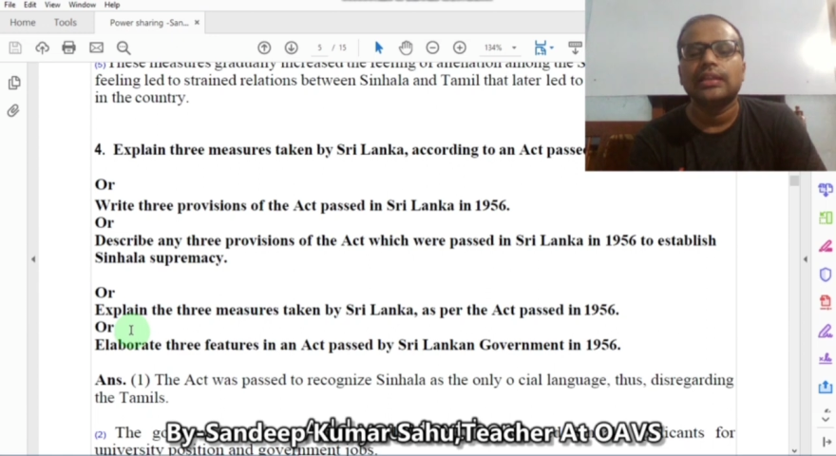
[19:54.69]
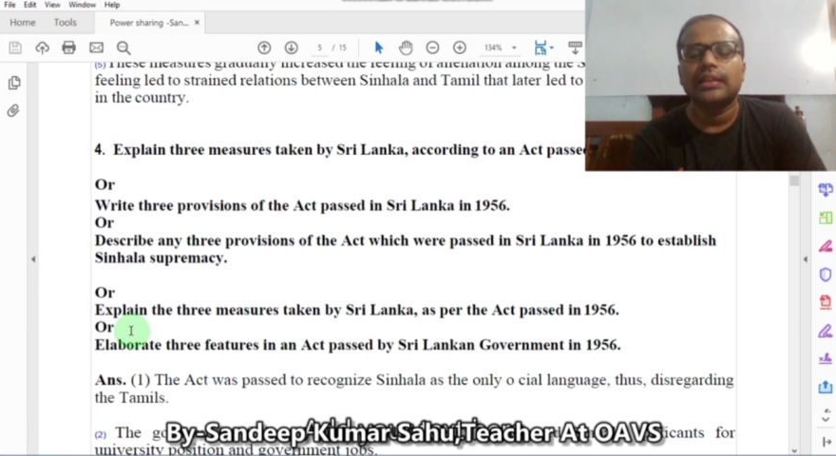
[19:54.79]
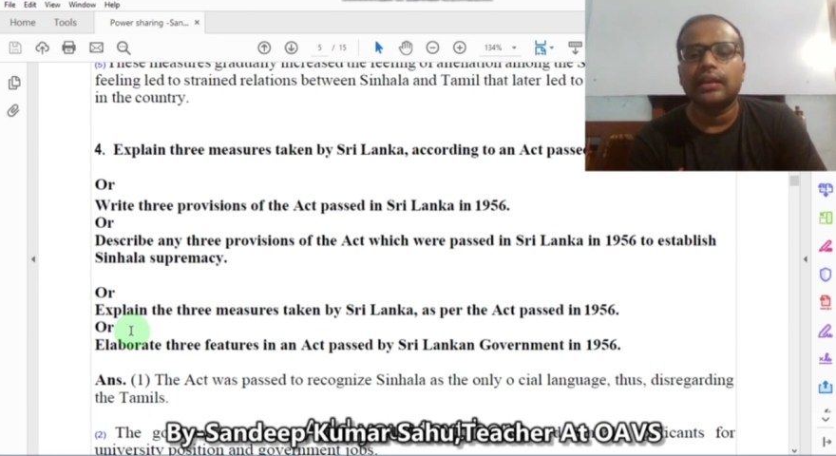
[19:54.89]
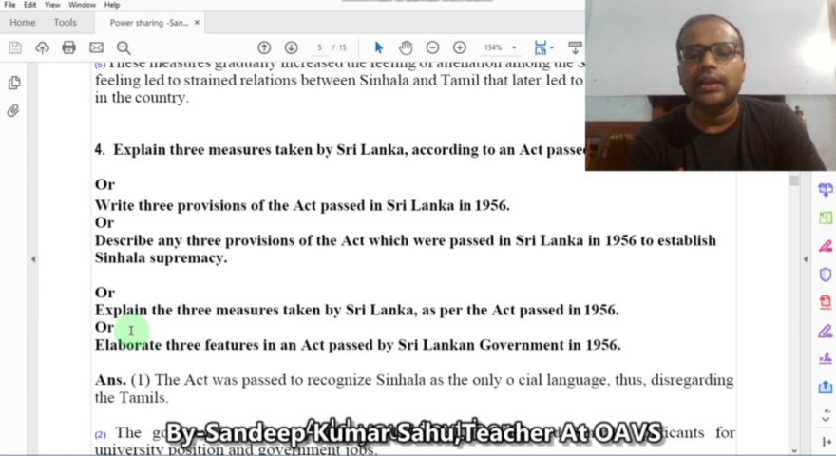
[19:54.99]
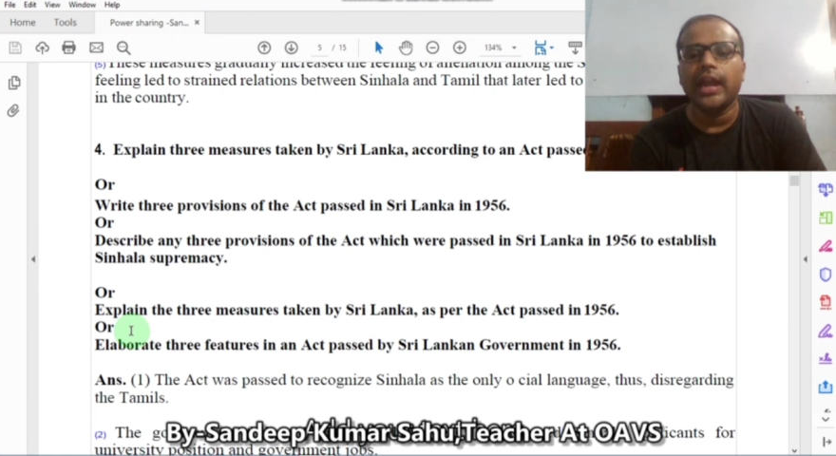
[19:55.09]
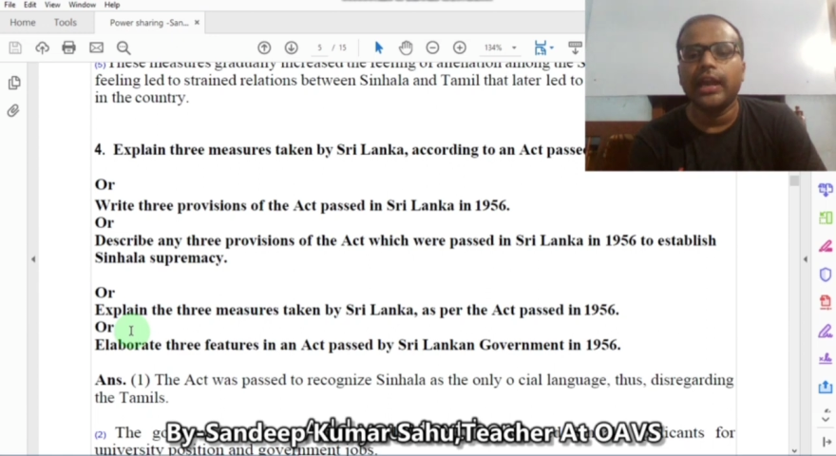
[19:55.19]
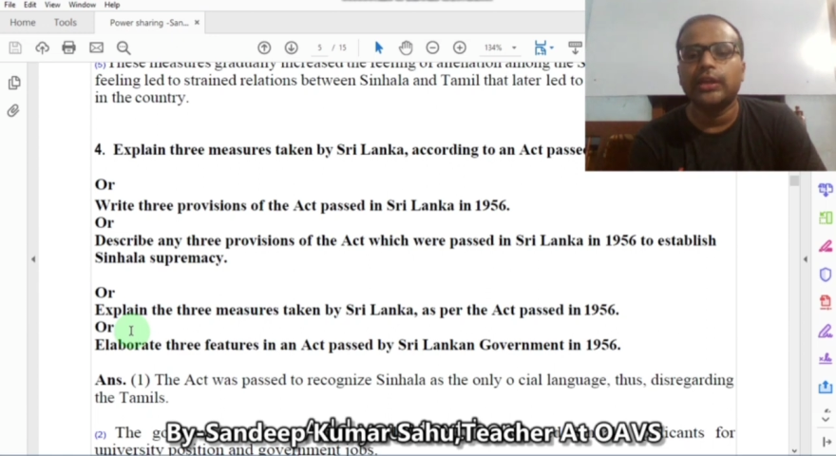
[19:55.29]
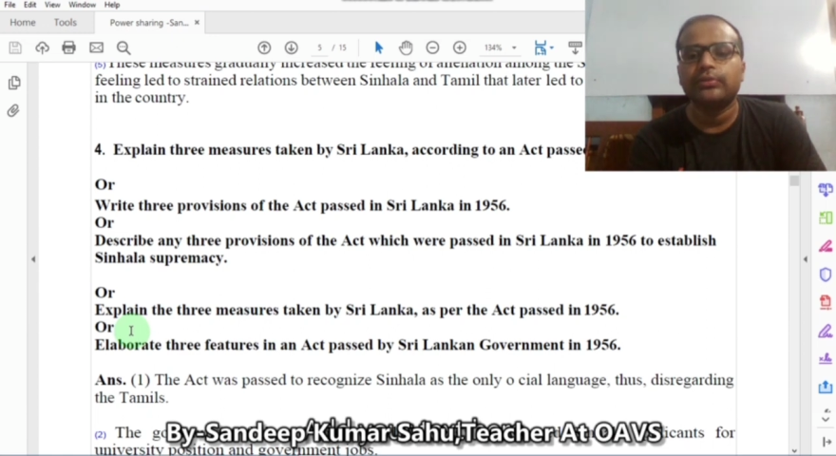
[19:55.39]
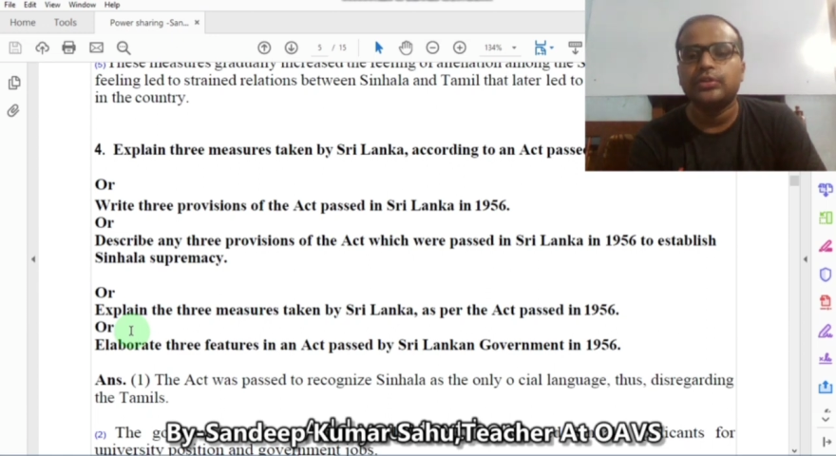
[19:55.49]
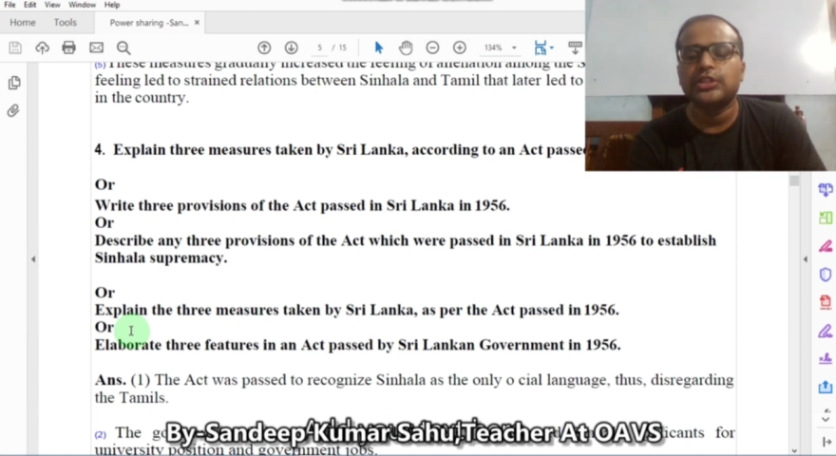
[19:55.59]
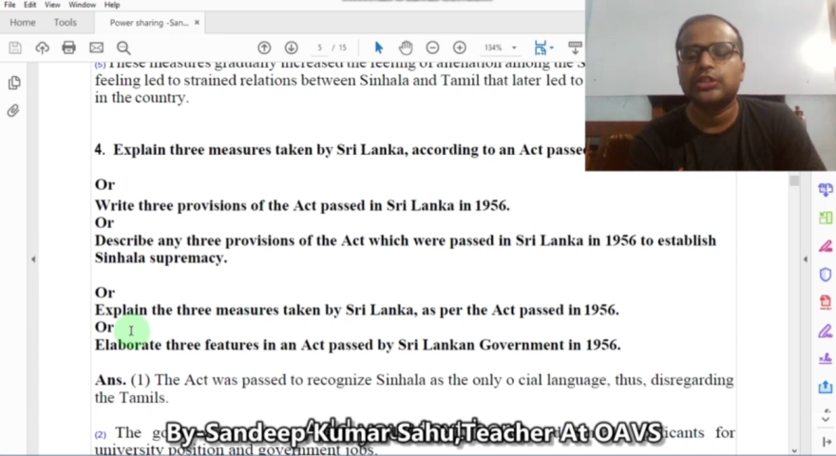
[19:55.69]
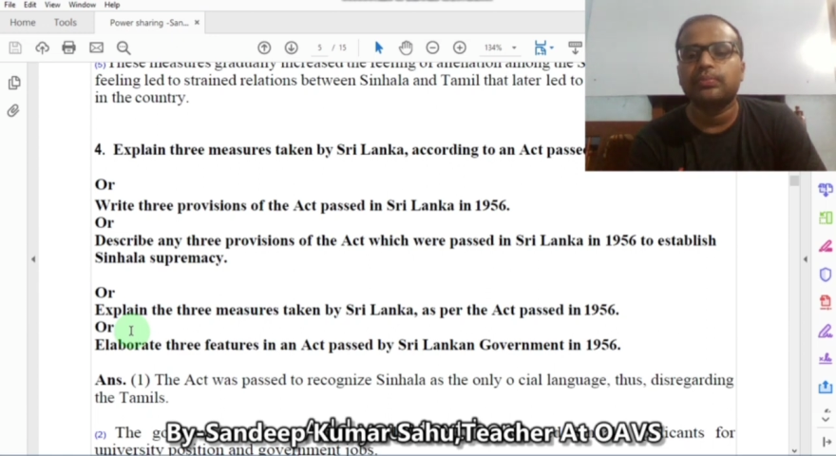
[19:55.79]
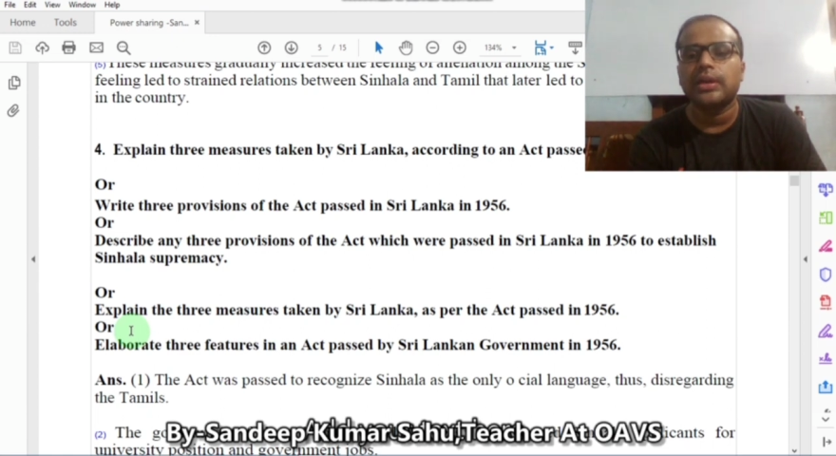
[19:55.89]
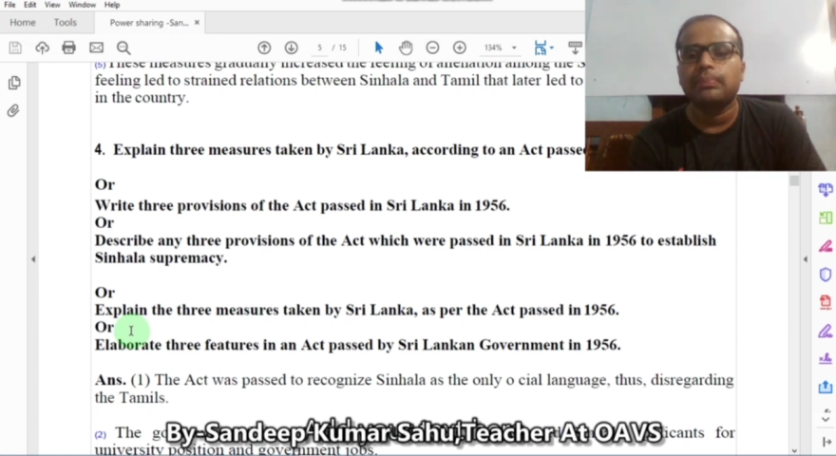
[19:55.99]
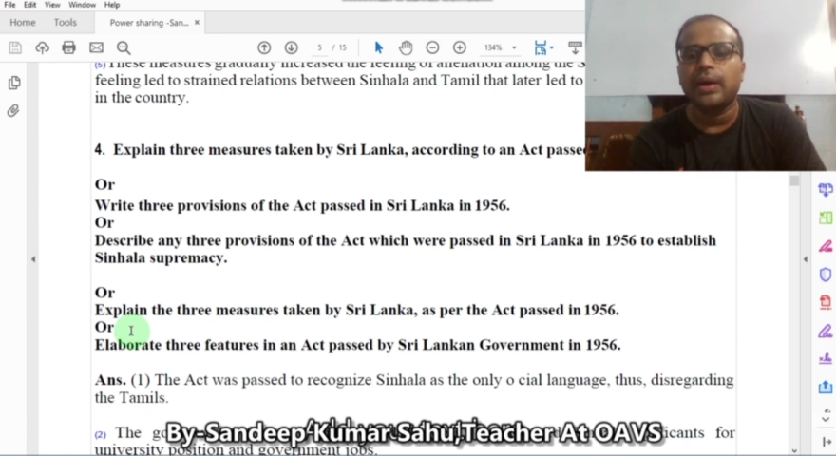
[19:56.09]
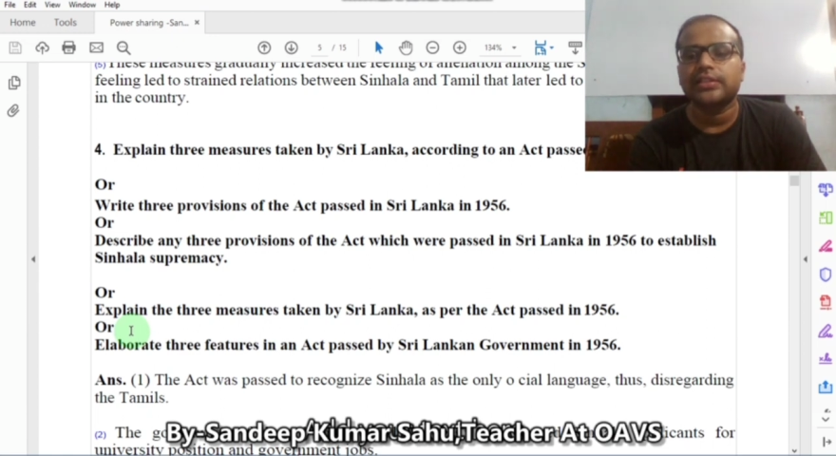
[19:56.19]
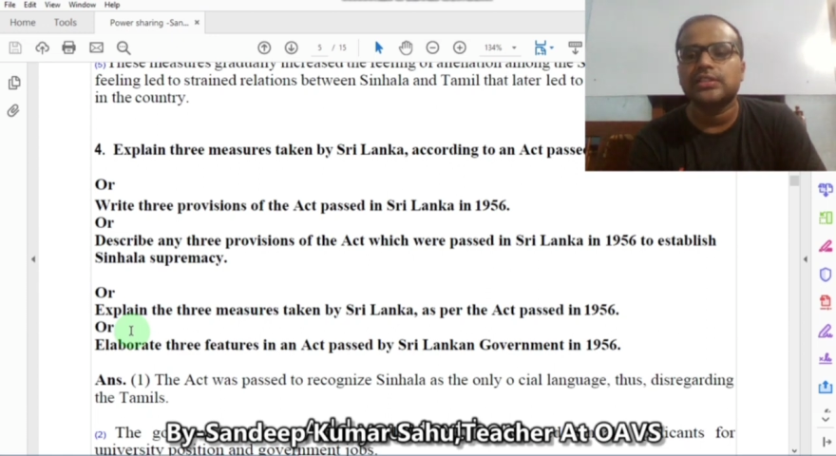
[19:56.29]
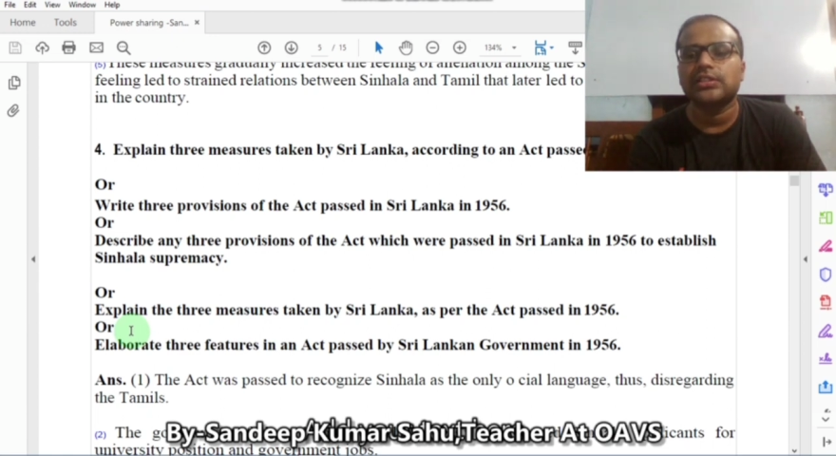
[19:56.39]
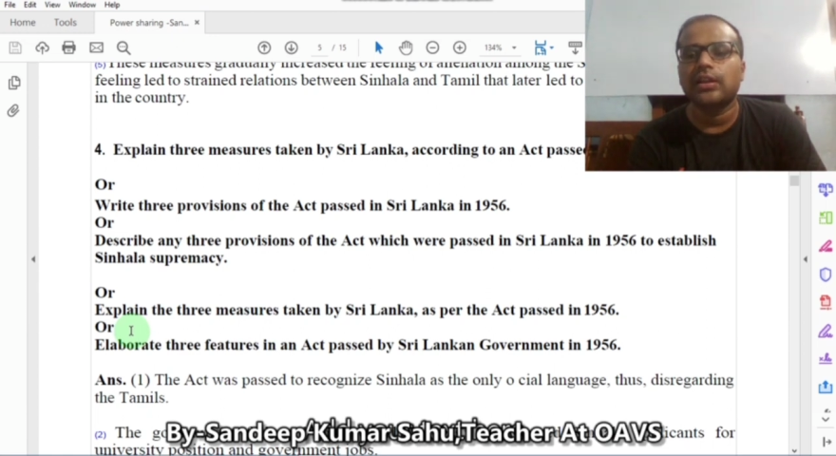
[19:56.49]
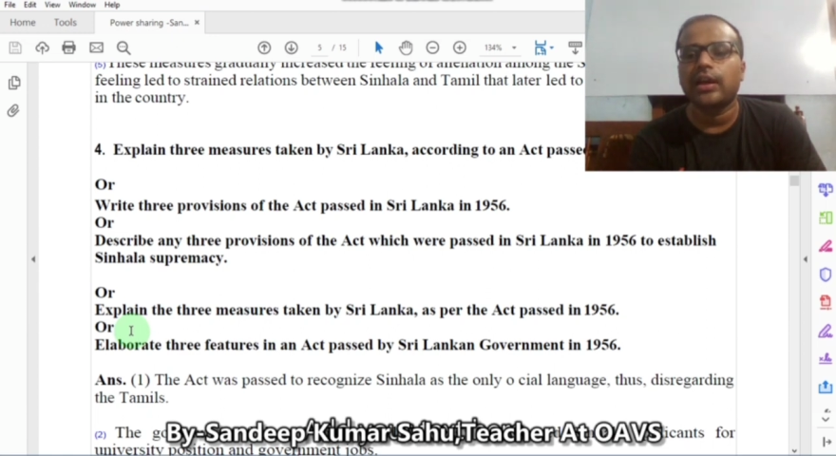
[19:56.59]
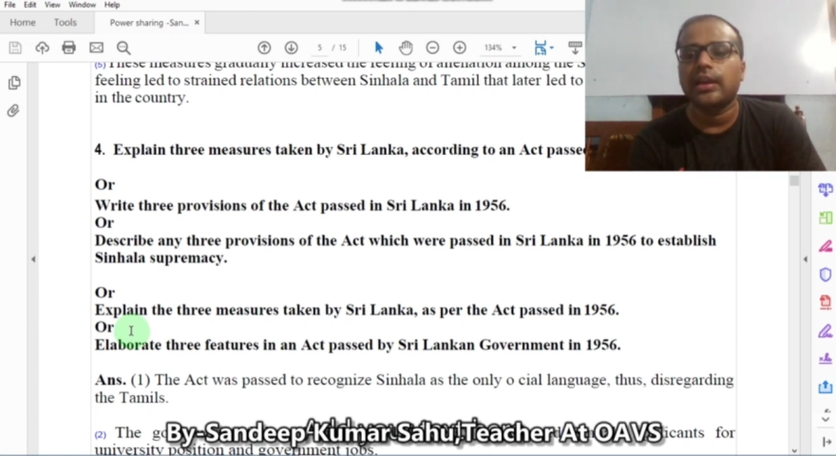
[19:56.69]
that act which were passed in Sri Lanka